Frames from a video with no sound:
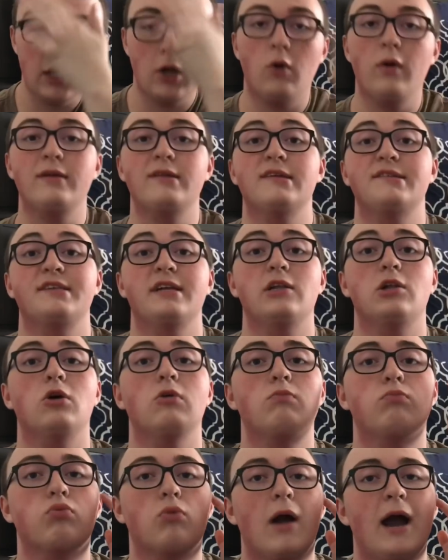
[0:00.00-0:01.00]
quintessential
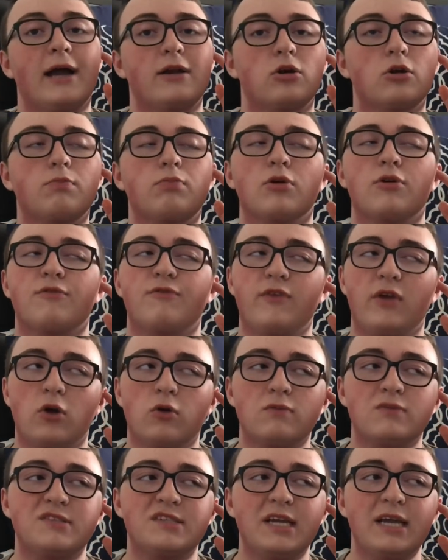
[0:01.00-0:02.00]
brighter
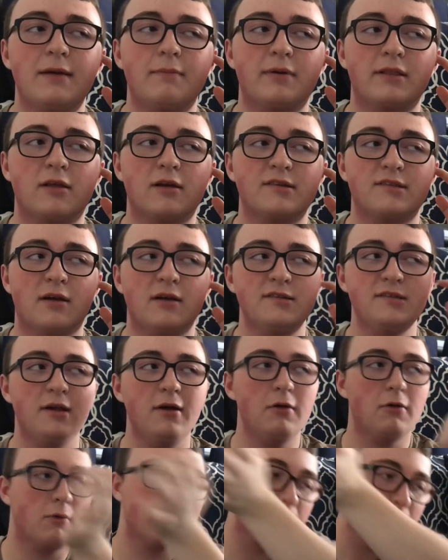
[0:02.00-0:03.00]
perfume scent, but there's
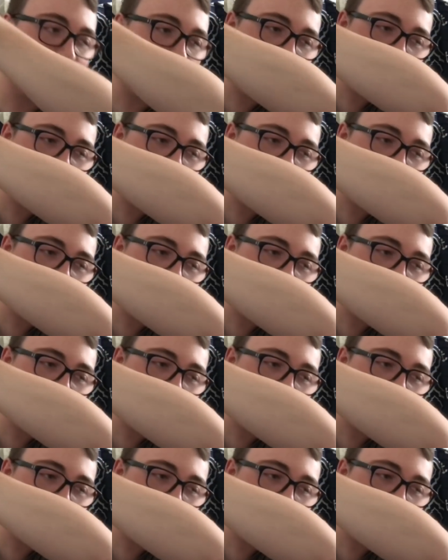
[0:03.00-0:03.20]
also...